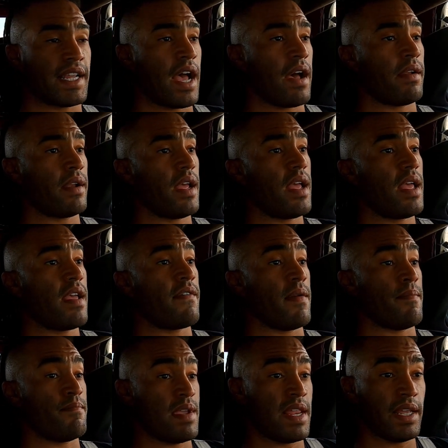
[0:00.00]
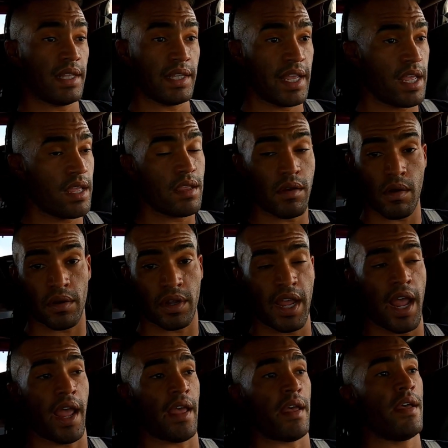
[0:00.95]
down immediately, you're
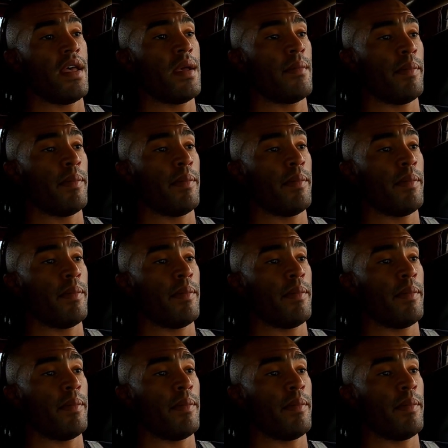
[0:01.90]
okay.